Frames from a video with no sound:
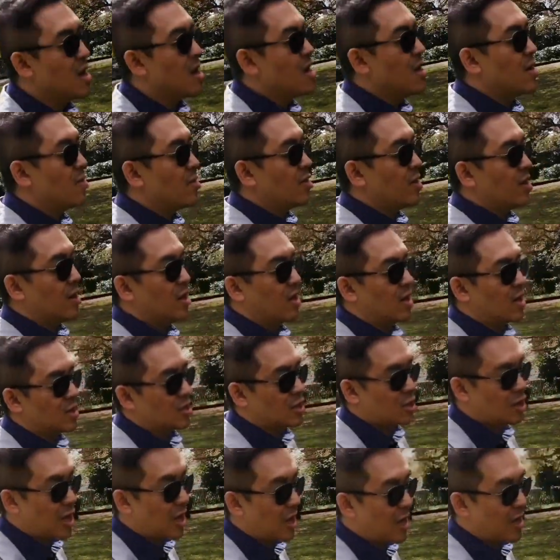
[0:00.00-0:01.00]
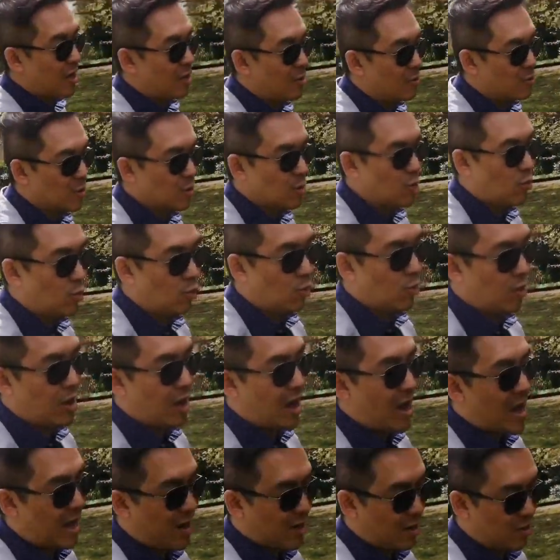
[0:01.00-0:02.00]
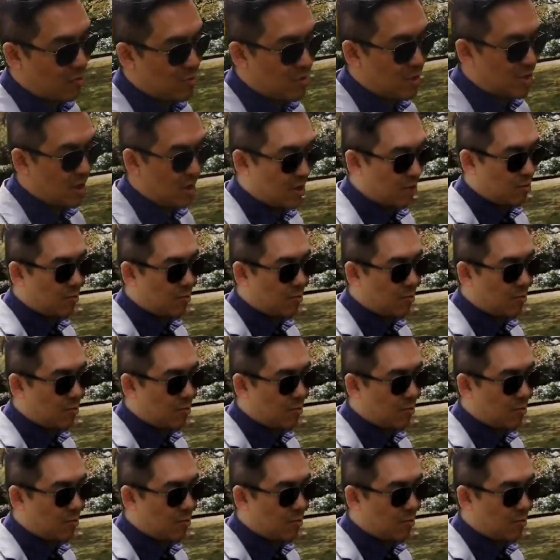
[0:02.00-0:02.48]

the child or adult deal